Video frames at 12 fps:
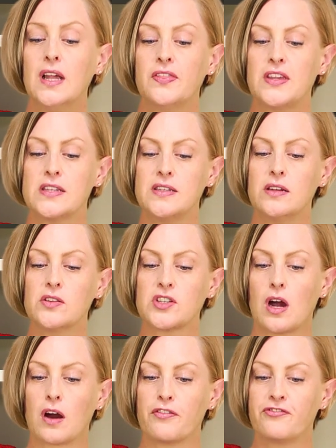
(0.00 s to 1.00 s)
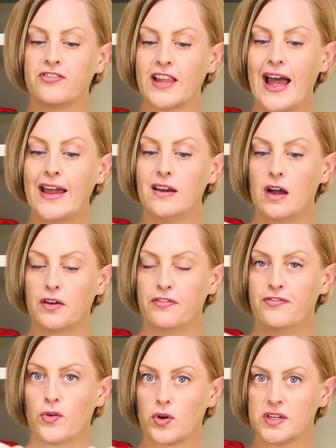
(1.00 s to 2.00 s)
These needles are flat on
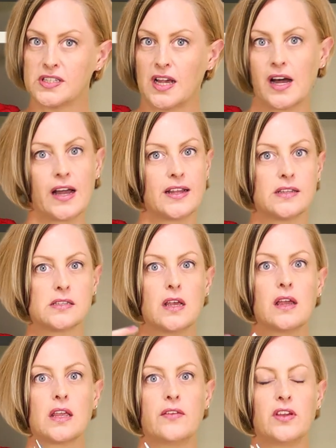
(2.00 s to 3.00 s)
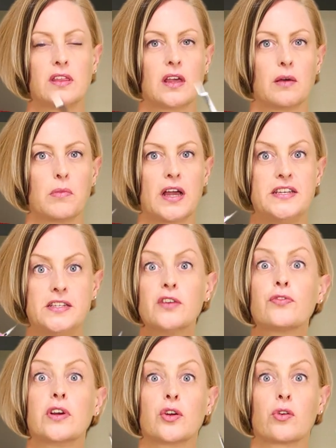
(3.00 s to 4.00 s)
4 sides, giving them a
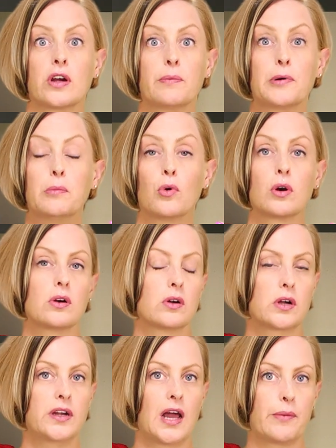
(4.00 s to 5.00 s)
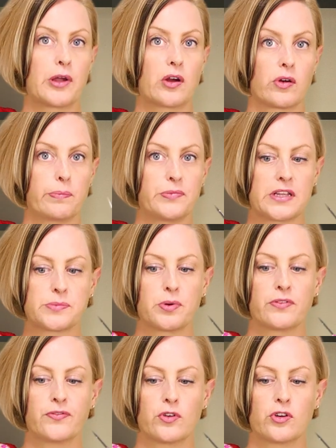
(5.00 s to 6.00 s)
different grip, a more ergonomic grip that's
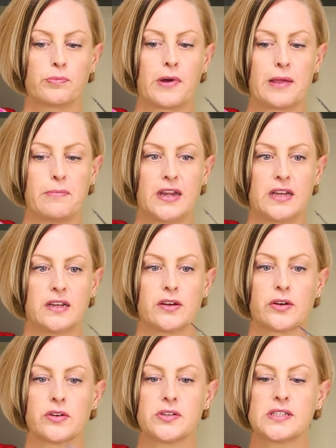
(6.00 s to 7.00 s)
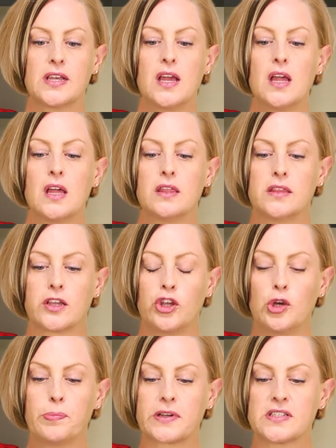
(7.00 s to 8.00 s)
preferred by many knitters. The
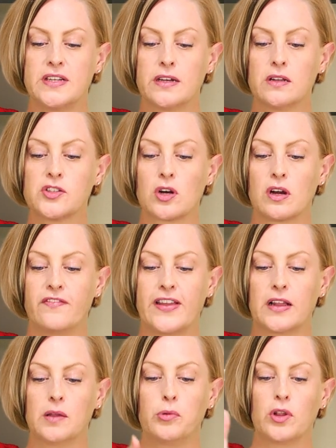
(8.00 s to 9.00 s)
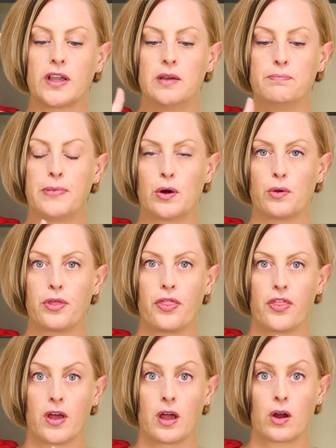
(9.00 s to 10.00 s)
cubics needles are available in
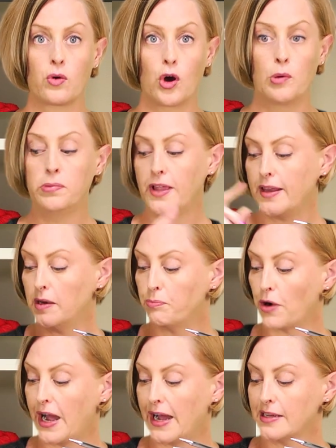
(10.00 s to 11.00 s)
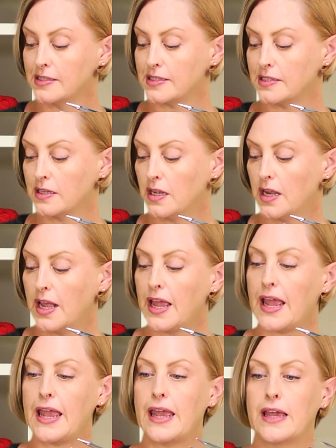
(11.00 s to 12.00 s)
both the chrome-plated brass
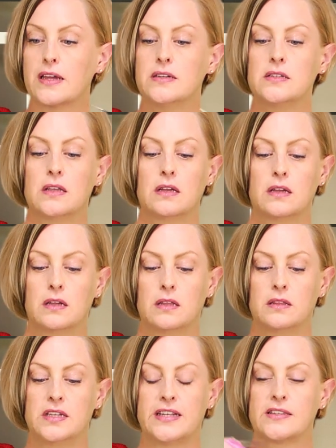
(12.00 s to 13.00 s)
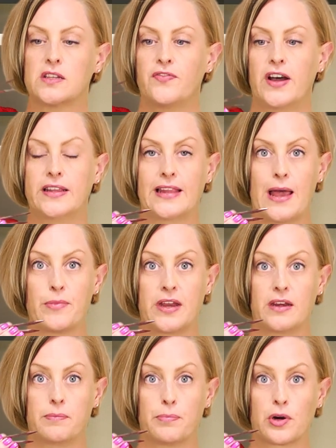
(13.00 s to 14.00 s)
and the densified
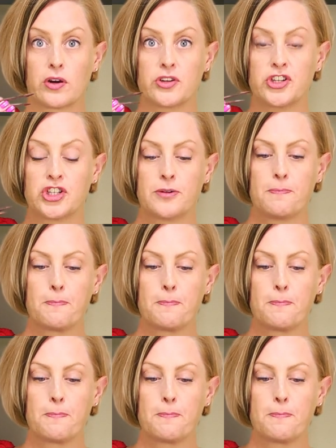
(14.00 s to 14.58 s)
laminated birch.